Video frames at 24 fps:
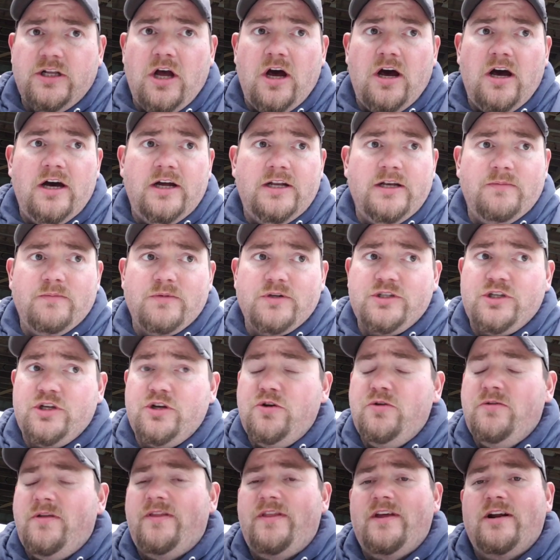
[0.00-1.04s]
Number
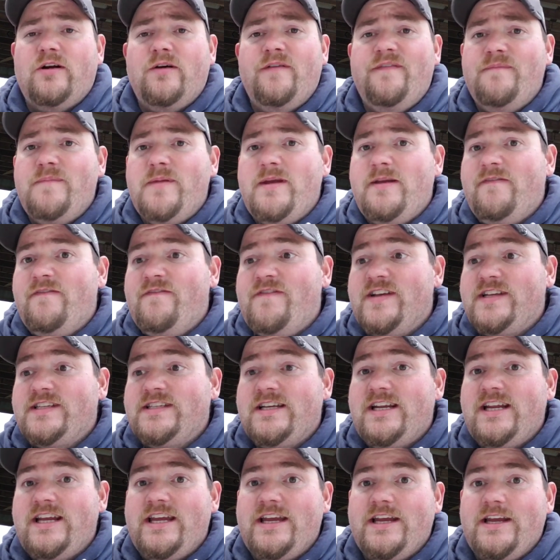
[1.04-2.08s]
2, that they're going to be
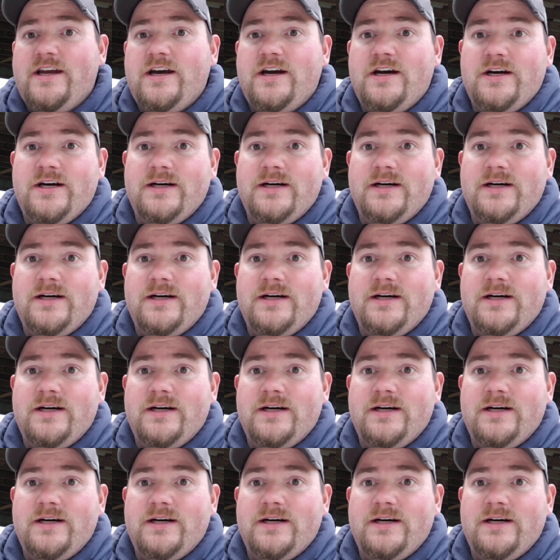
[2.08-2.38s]
visiting